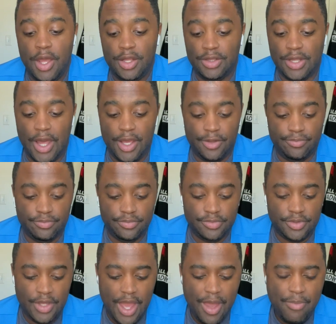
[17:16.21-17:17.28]
like
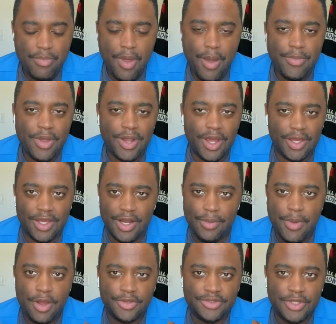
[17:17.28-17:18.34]
I'm not
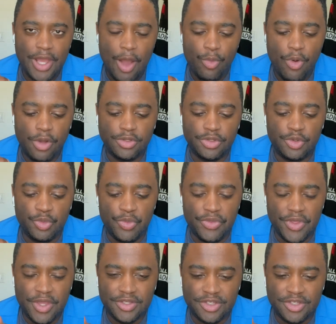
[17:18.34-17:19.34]
gonna say I wanted to do this.